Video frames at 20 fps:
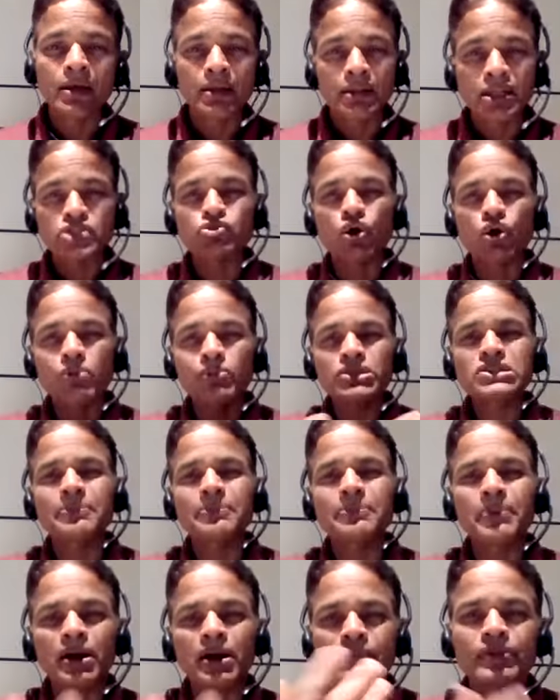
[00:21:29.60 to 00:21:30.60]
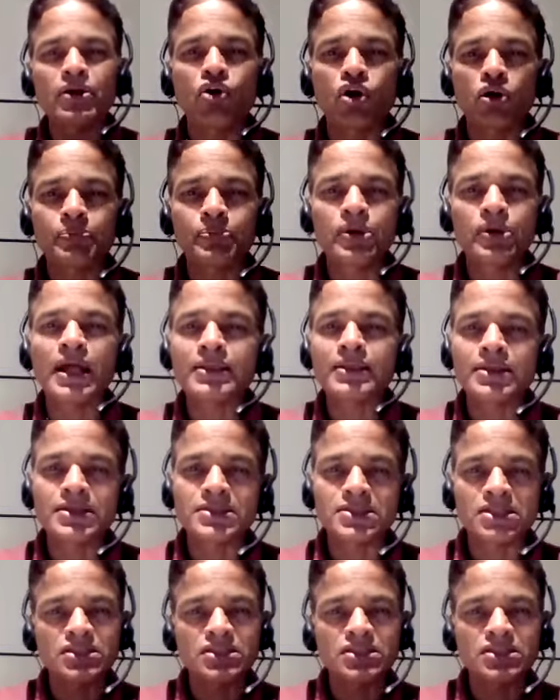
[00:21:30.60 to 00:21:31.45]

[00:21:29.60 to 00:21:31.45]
That's almost a part of the corporate ethics.